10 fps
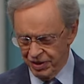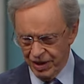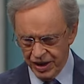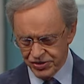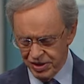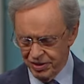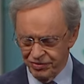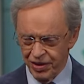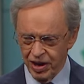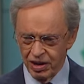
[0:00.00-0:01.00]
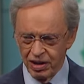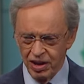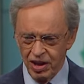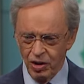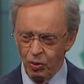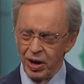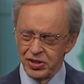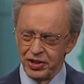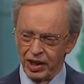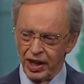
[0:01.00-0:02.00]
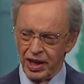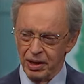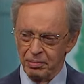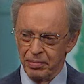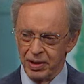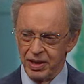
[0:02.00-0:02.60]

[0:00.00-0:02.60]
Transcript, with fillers: I see the fire. Where's the lamb?